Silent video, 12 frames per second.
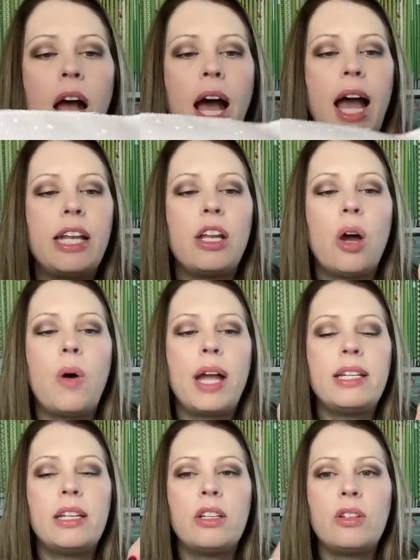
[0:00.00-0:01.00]
I know I
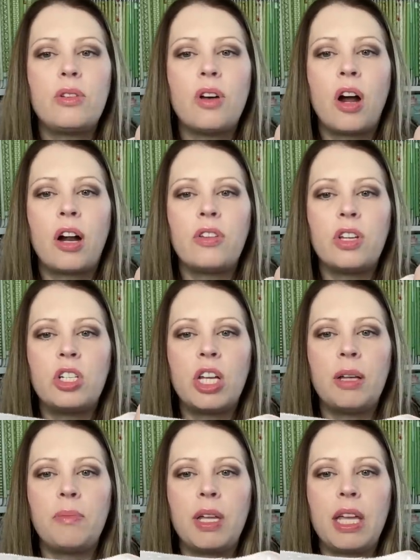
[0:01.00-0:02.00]
didn't do the heart in the
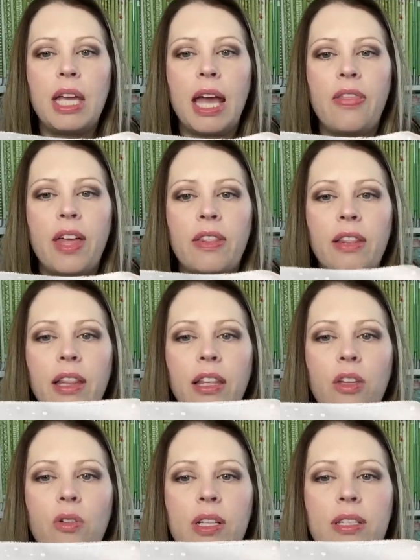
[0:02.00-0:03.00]
chimney, and then
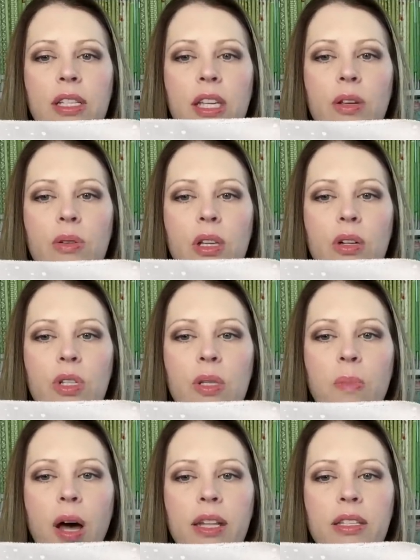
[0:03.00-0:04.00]
you can see those little
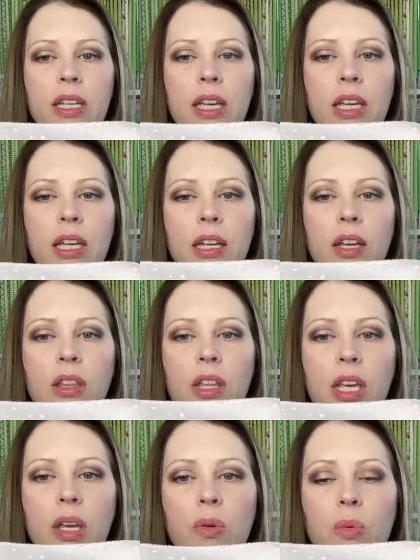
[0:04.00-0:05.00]
spots in
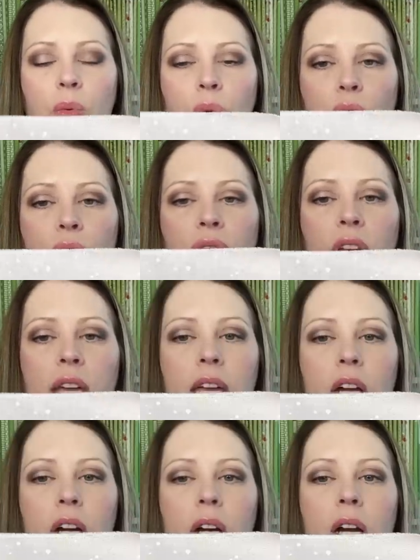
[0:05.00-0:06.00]
the roof
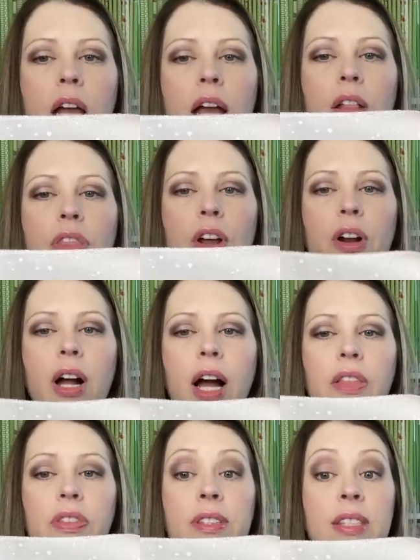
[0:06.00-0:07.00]
here. They're uh,
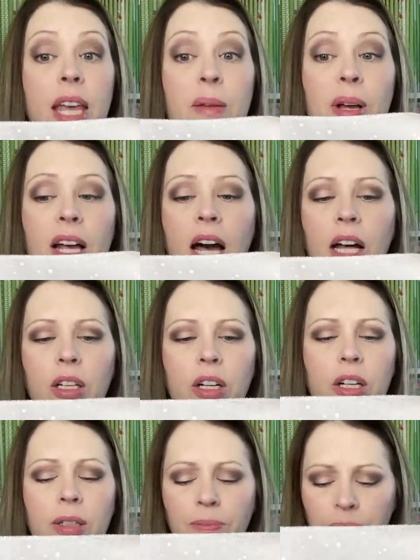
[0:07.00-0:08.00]
the same
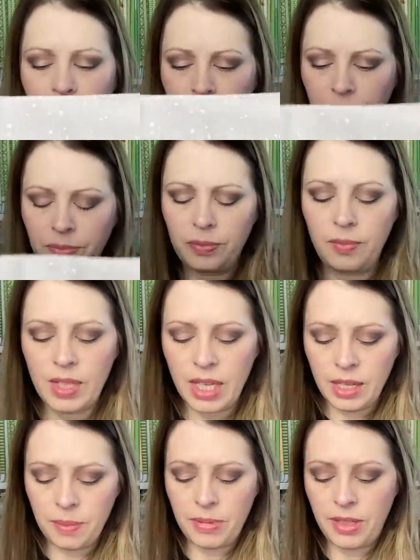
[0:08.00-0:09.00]
color,
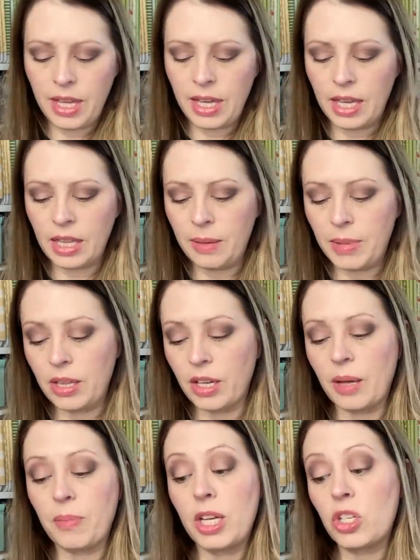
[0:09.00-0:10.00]
and I'm thinking, let me
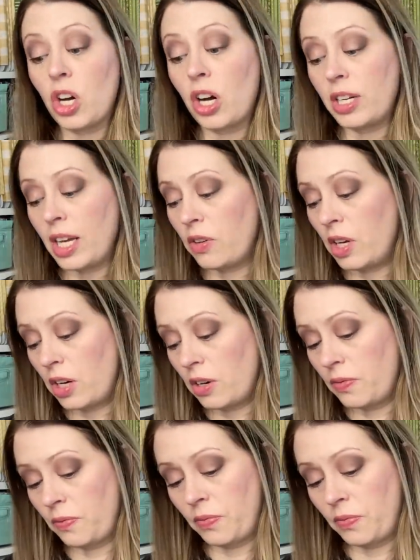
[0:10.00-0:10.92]
look at my chart down here.